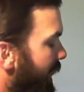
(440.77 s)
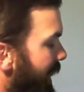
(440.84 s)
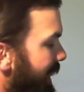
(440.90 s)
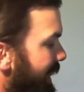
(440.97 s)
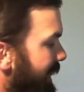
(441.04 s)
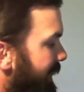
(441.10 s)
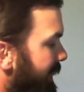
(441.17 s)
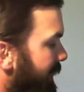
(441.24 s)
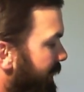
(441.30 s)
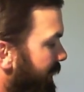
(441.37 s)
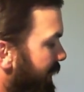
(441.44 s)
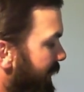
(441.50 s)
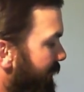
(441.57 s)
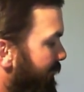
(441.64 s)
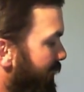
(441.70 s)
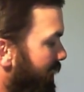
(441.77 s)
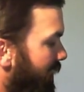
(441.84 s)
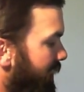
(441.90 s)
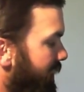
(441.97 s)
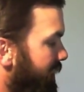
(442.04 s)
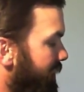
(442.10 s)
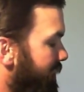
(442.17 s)
I guess if you're
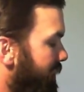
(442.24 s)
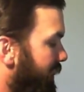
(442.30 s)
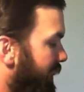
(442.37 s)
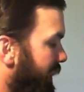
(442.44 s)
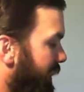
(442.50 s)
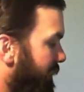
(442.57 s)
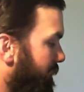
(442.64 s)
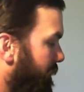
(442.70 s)
gonna use it,